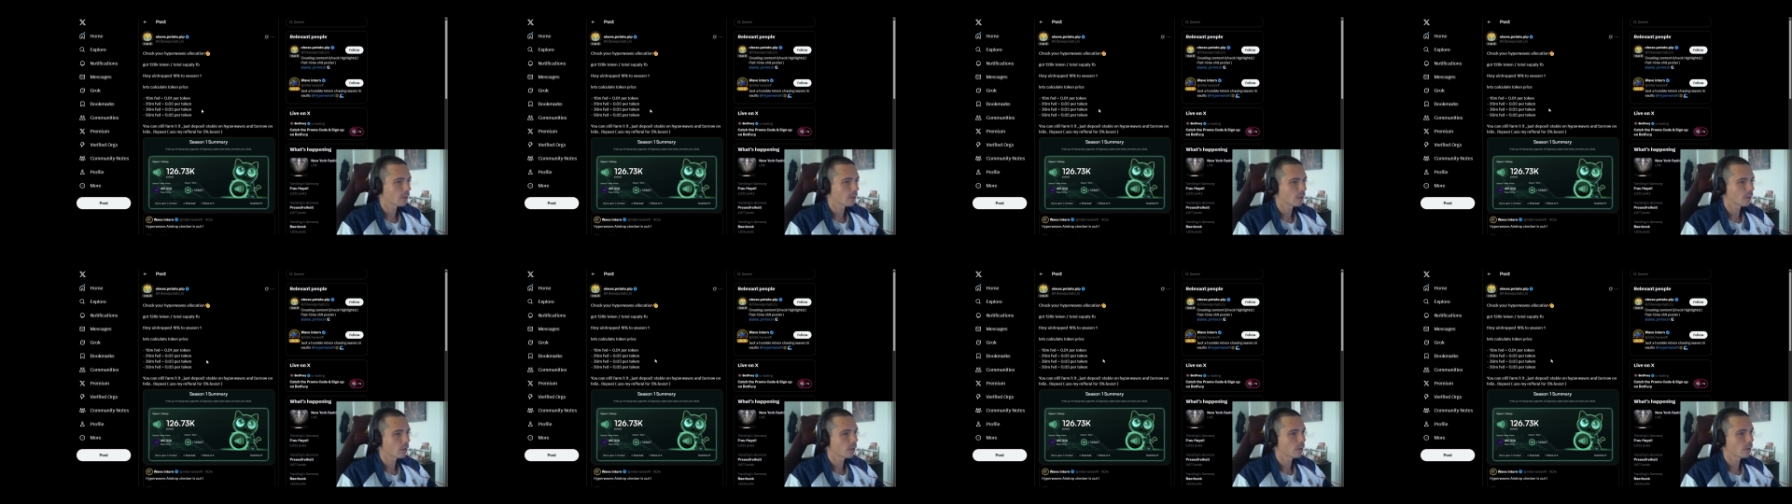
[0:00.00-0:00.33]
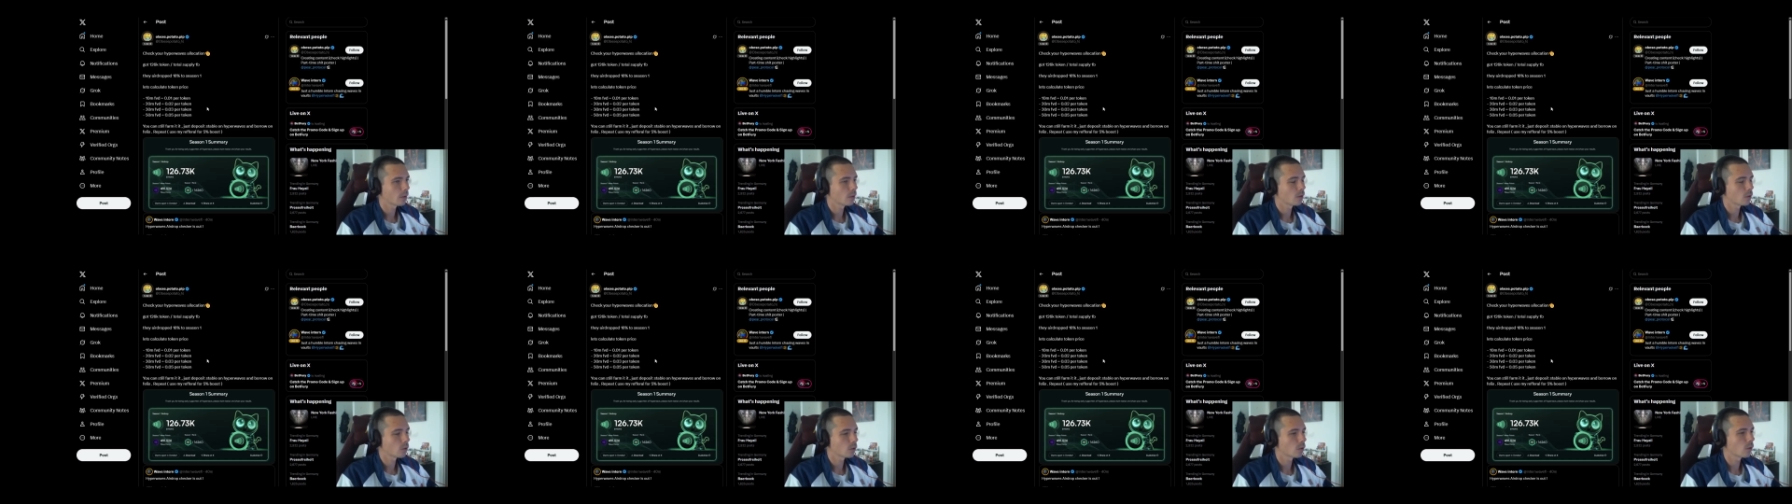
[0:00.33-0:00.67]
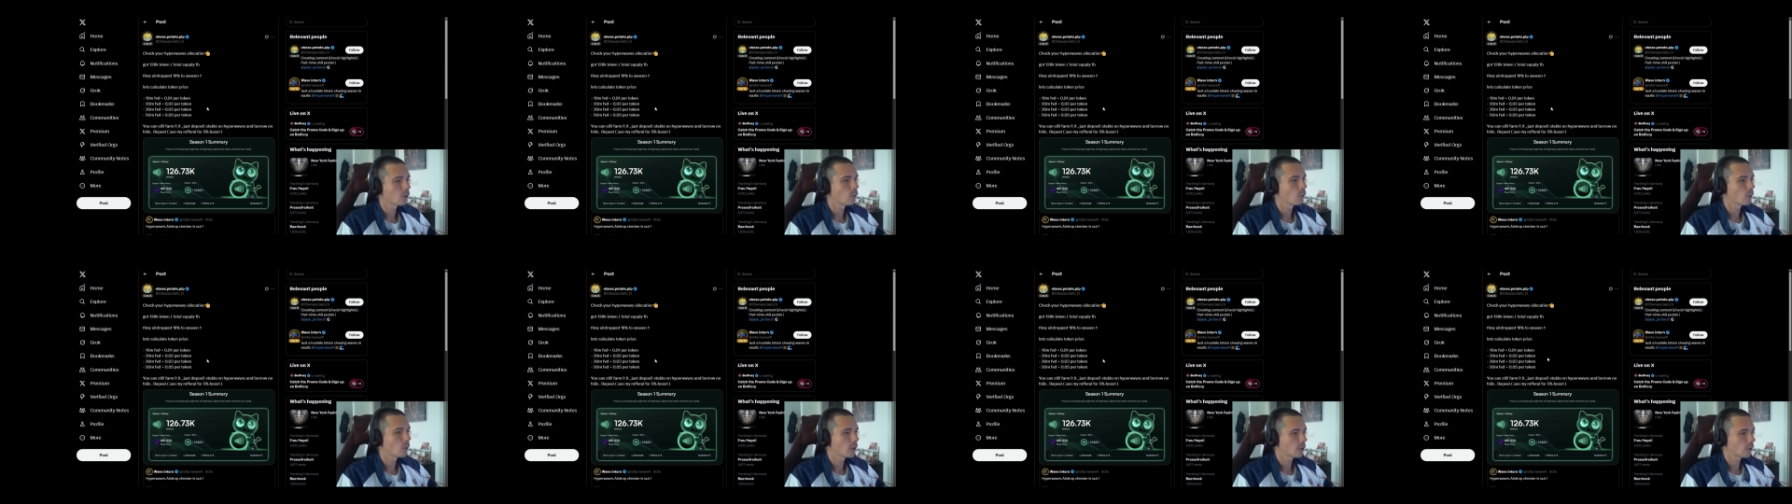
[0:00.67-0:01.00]
and a good
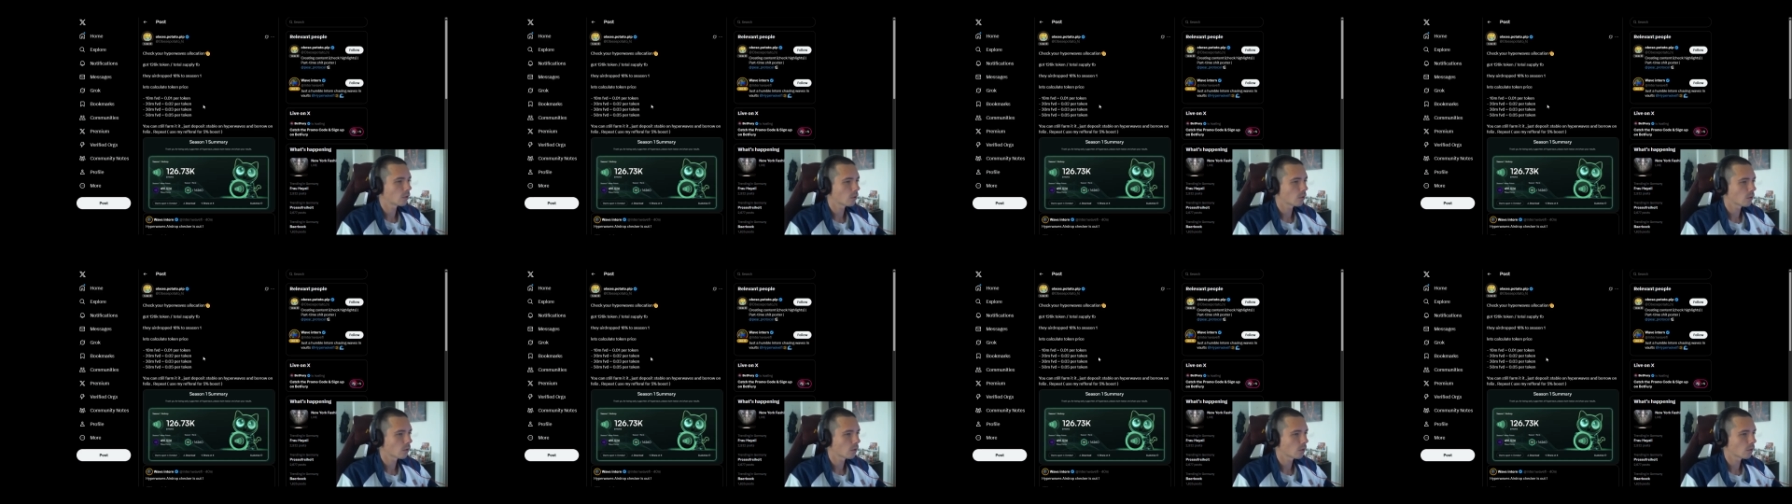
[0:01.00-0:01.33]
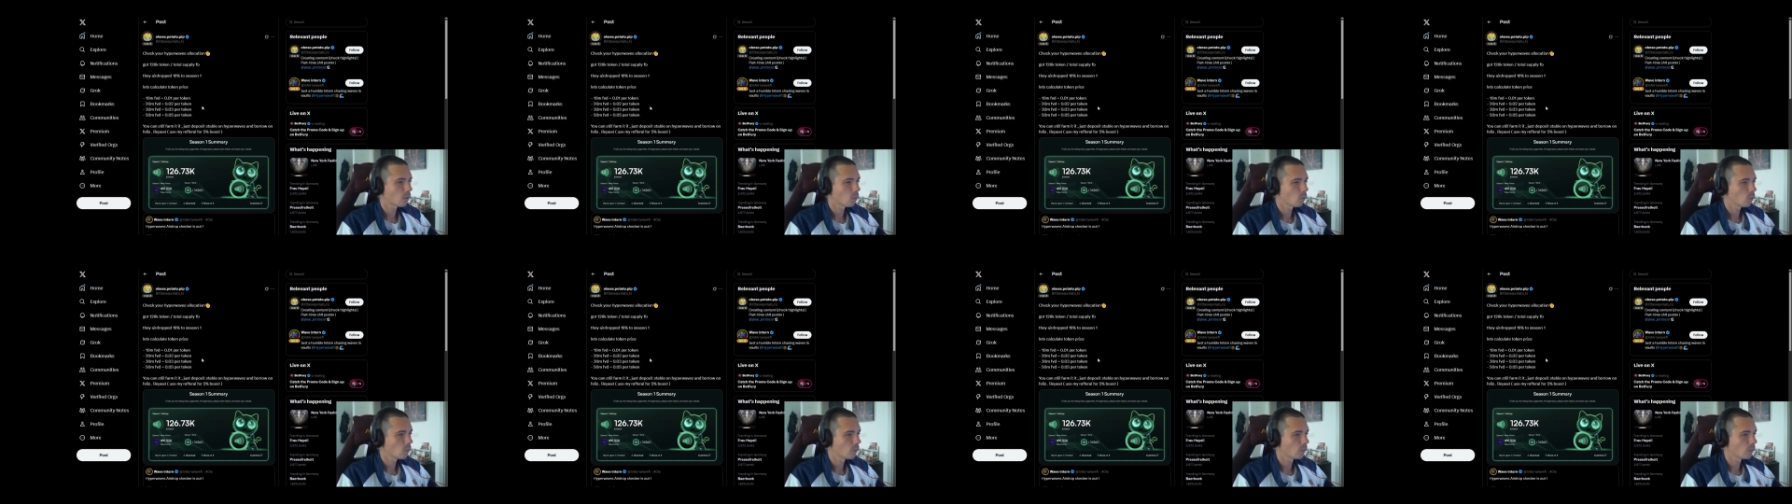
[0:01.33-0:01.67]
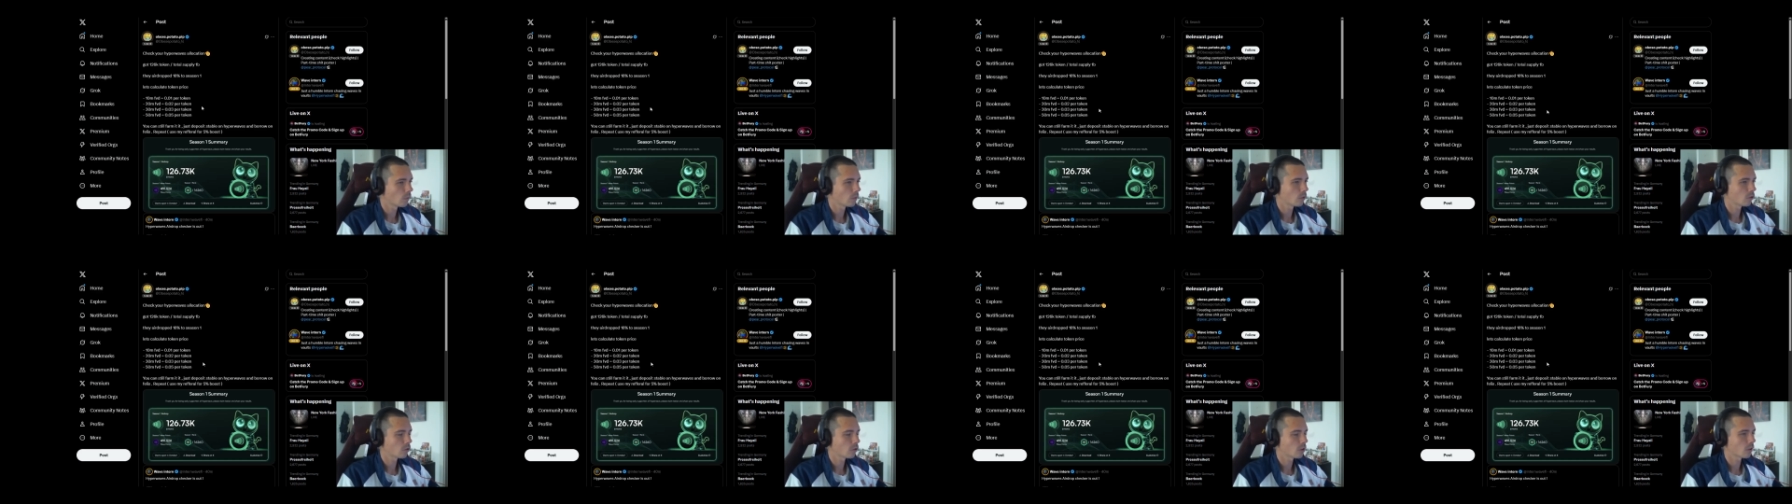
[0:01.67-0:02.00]
return
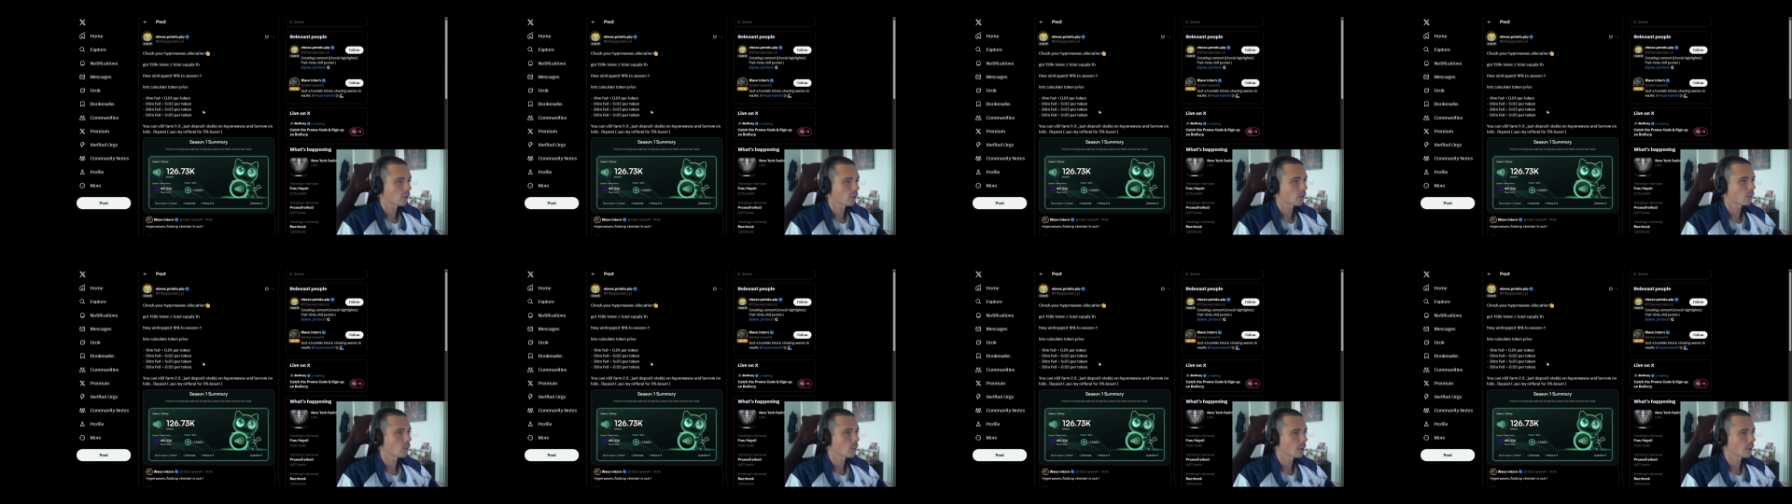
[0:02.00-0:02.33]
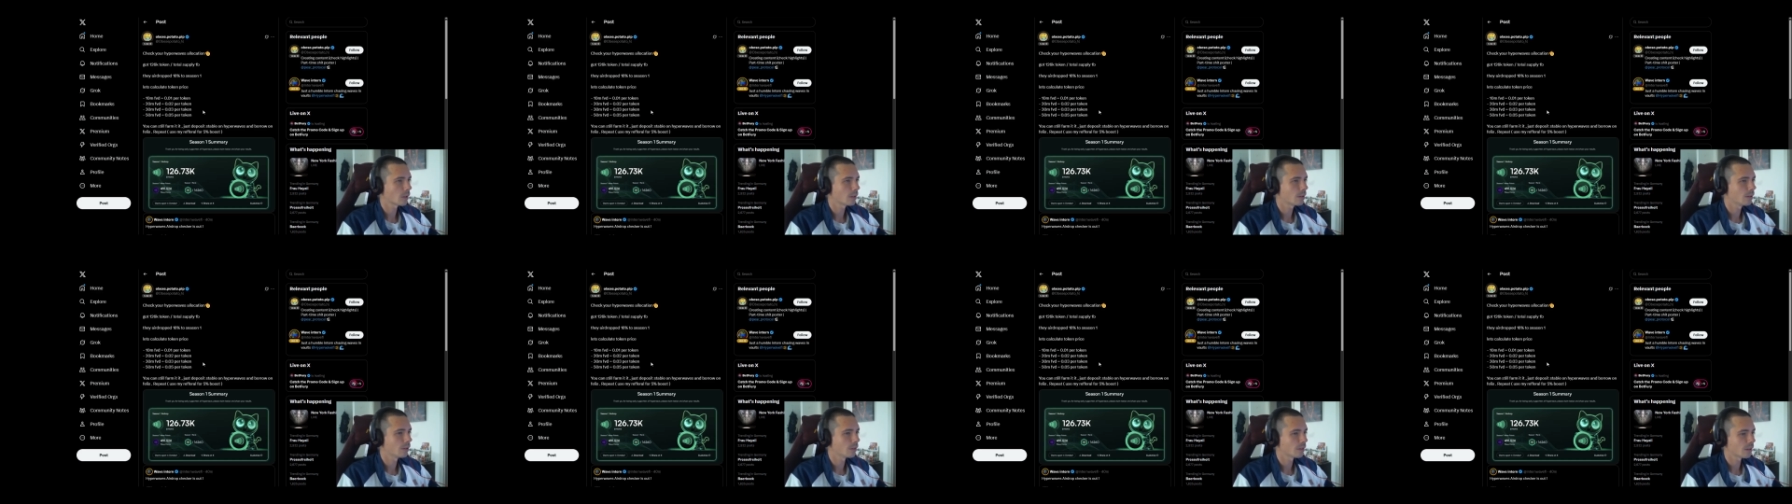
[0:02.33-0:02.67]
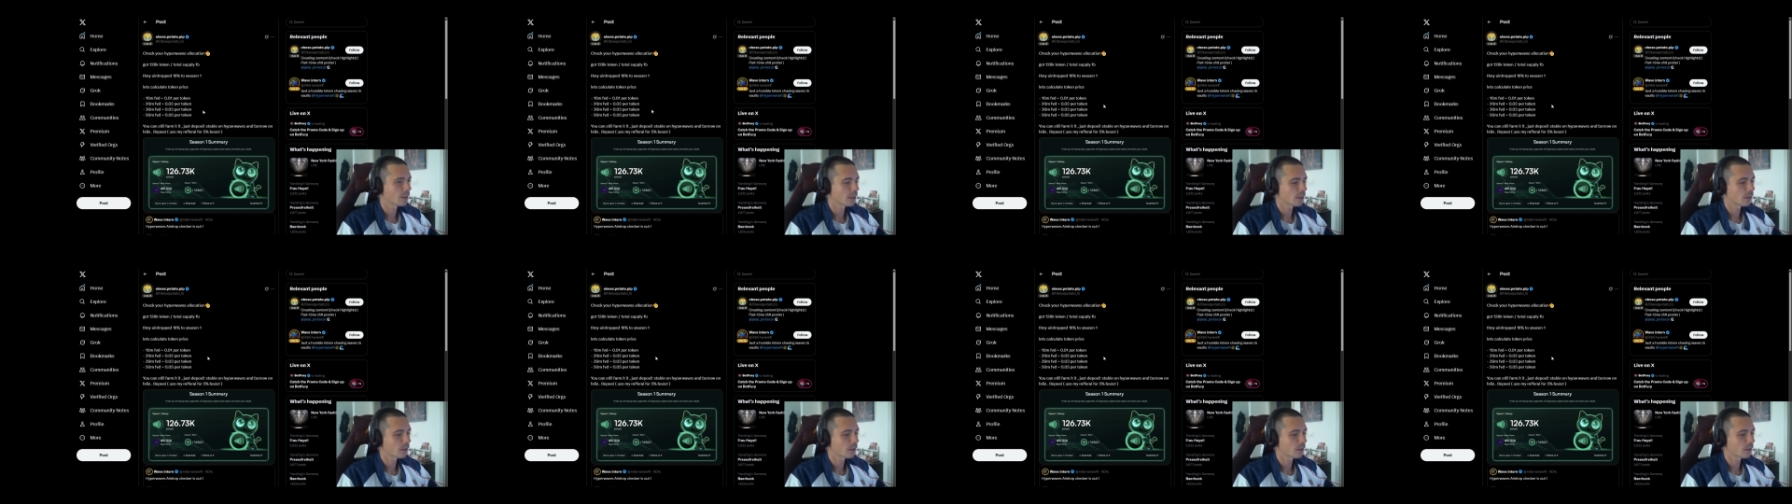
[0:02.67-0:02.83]
with just YTs.